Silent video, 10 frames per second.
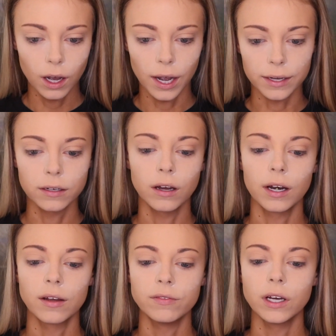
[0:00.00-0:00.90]
I could
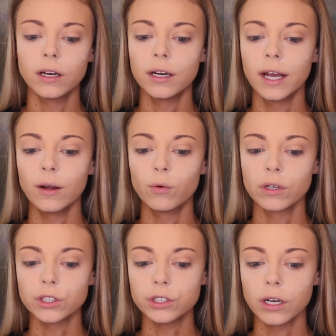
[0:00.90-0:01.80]
not have done a
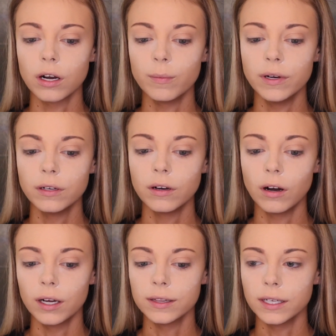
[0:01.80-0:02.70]
worse job
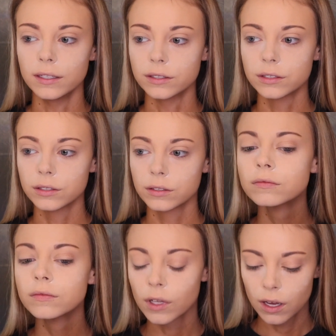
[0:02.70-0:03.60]
on this.
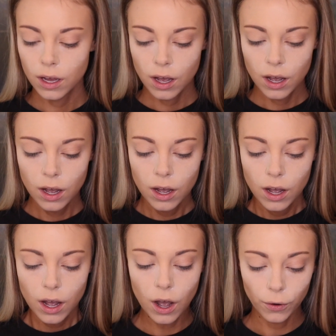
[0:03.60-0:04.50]

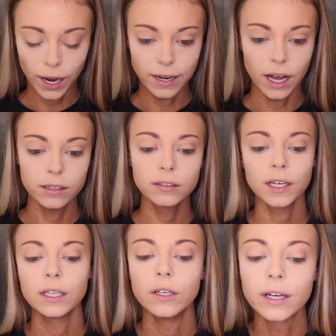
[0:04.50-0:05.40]
Okay, now that
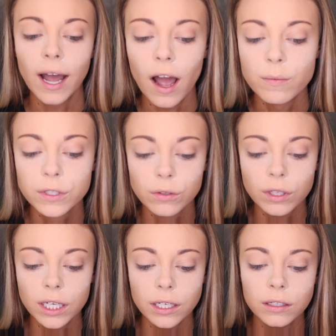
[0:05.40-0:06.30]
they look
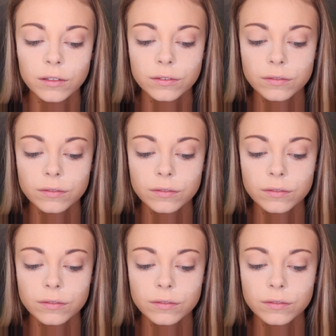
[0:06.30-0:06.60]
absolutely